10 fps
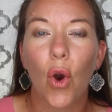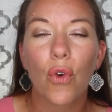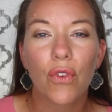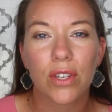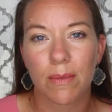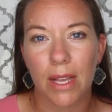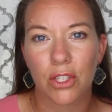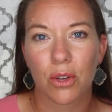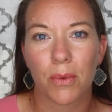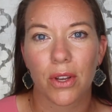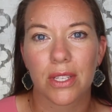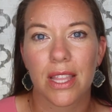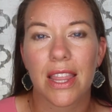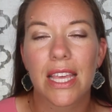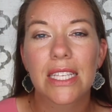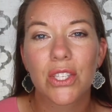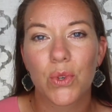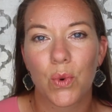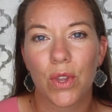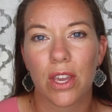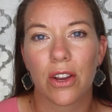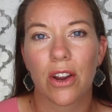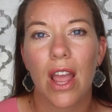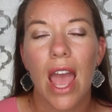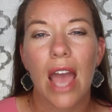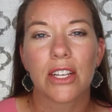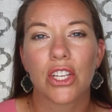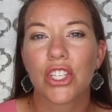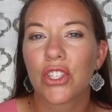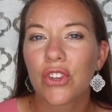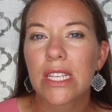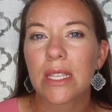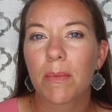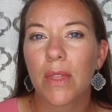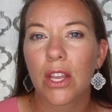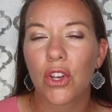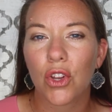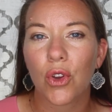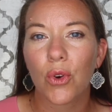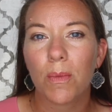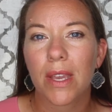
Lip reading: over to MasterBooks this school year to just try something new,